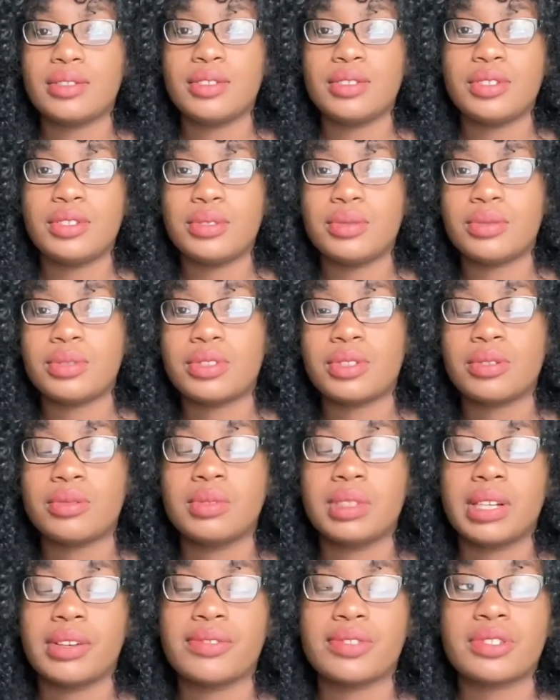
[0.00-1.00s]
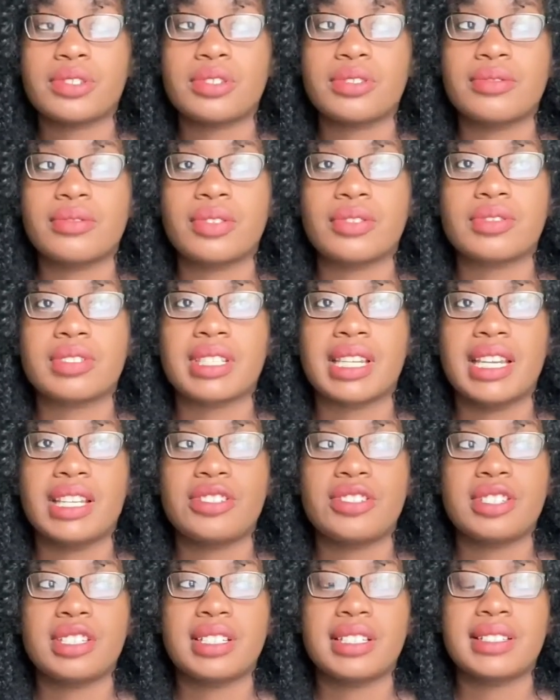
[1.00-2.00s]
You do 2 level 2
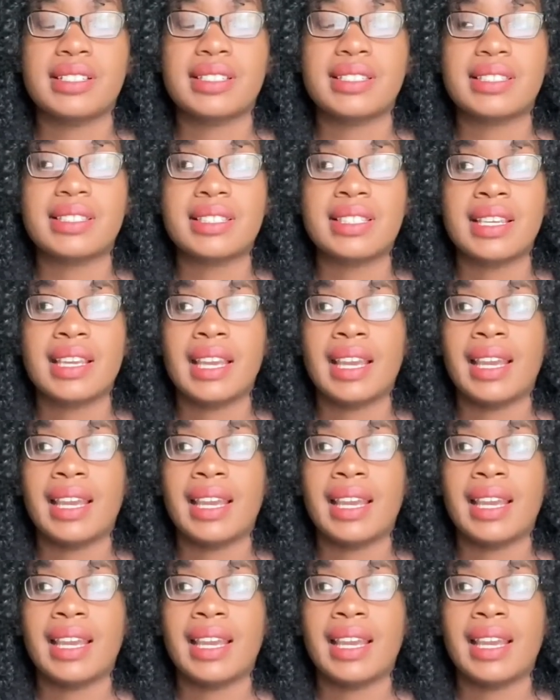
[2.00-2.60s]
rotations,